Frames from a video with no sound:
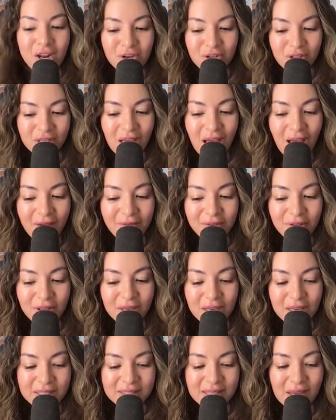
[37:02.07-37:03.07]
you're like, I feel
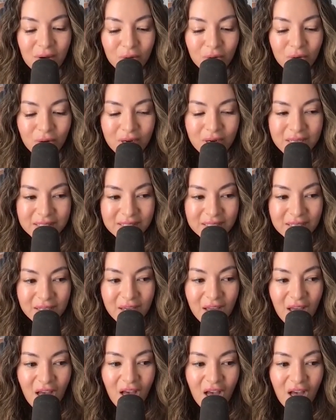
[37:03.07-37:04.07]
like I sound
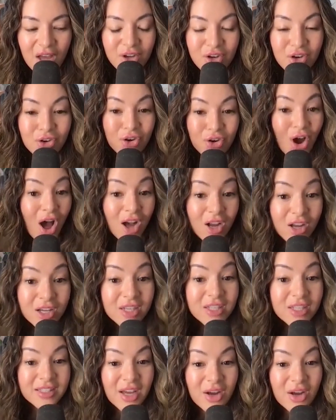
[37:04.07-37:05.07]
crazy. You're not going
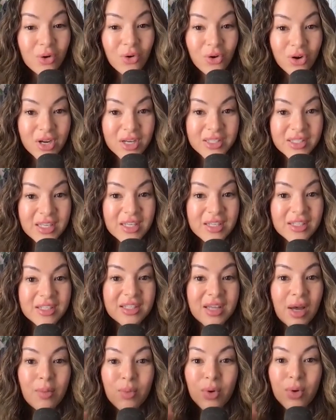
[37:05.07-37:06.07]
to sound crazy.
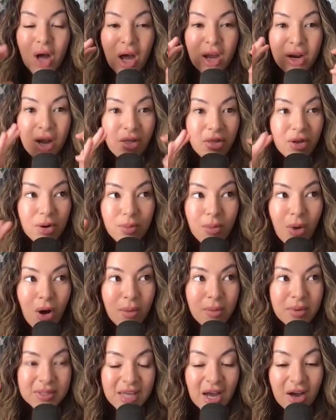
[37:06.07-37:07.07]
Another
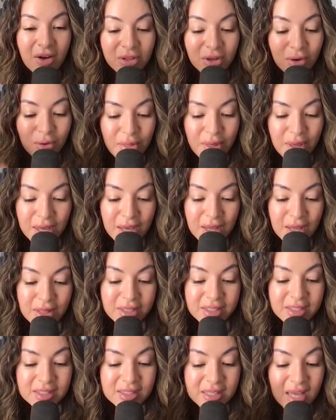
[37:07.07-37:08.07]
mom is out there thinking the
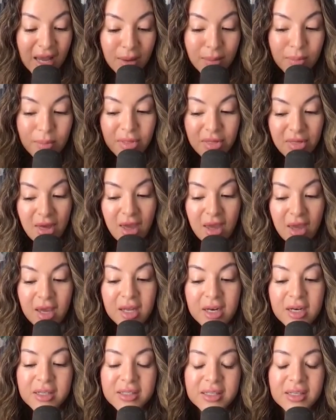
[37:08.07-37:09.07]
same thing
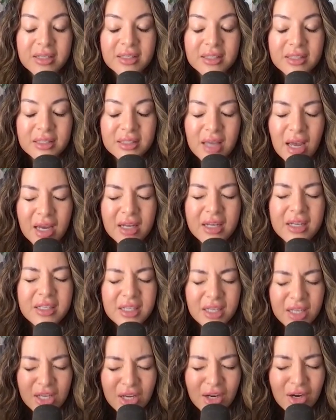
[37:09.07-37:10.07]
and is excited
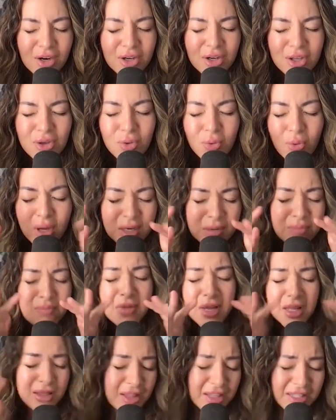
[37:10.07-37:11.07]
to hear you
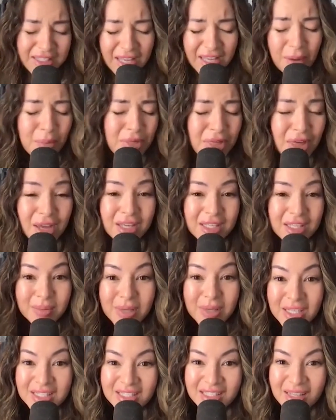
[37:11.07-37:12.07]
admit the same things
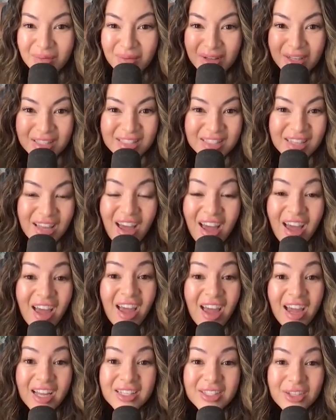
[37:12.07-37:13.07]
because
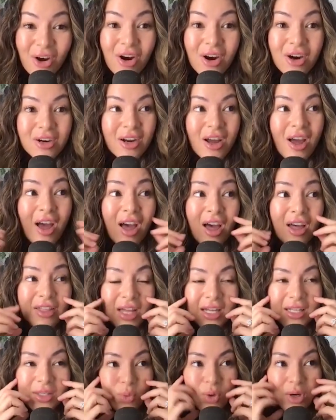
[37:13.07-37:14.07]
it's hard.
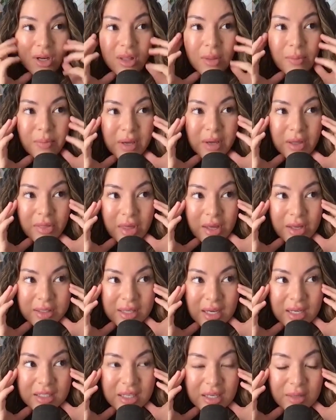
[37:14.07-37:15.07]
That's one of the big things
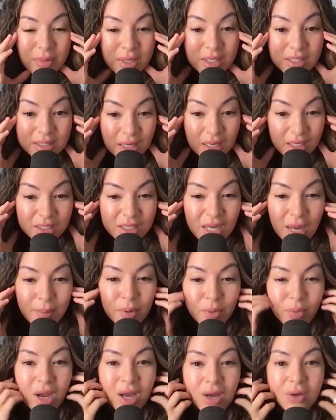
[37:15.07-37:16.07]
I did my second time
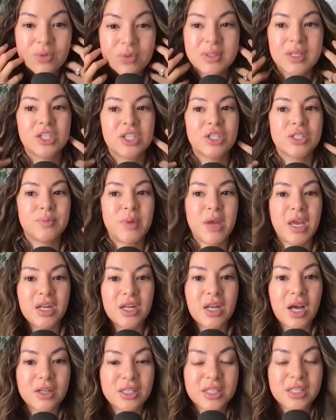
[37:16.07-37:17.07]
around was I just
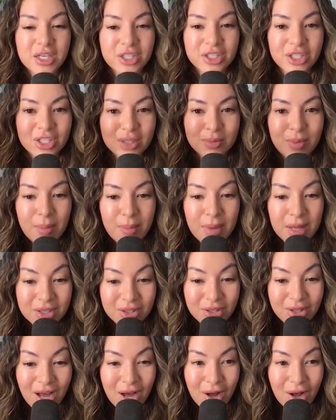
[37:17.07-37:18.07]
paid attention to my
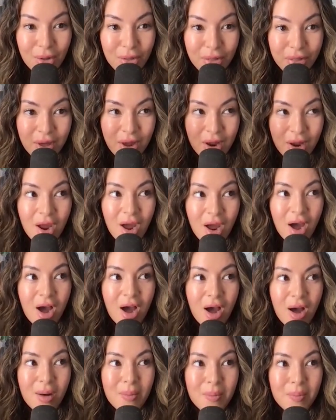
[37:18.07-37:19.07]
mental health.
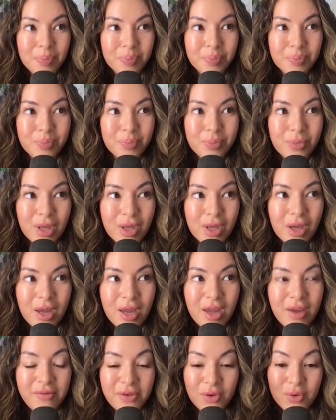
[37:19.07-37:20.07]
Um,
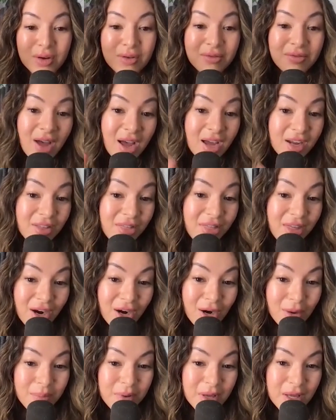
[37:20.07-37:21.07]
if you can find
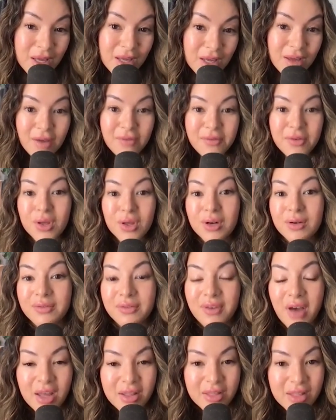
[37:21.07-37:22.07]
therapy, if you can
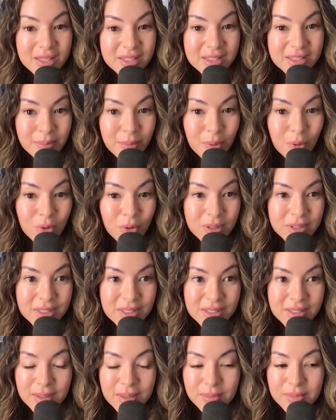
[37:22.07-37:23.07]
find that support
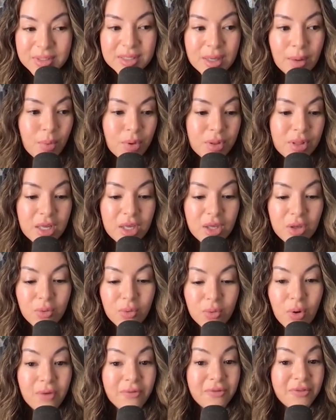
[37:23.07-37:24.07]
system, someone that
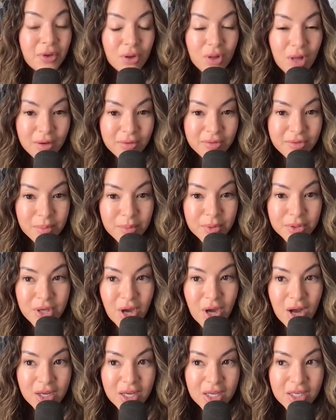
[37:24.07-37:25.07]
you feel comfortable
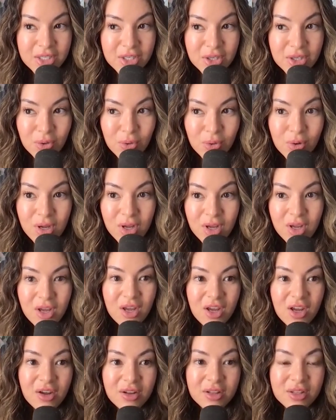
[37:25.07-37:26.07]
talking to,
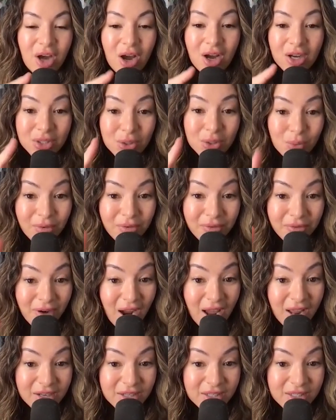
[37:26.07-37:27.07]
talk to a
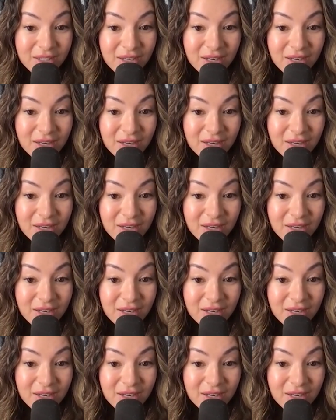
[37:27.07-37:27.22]
friend,